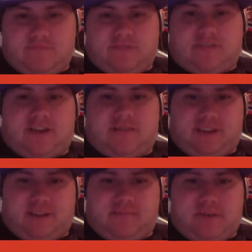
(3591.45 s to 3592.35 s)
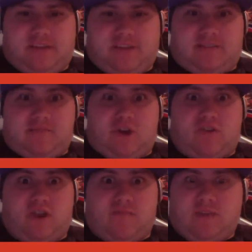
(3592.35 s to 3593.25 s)
and I have to eat a pizza because I'm hungry.
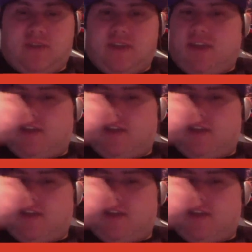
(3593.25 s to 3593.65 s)
So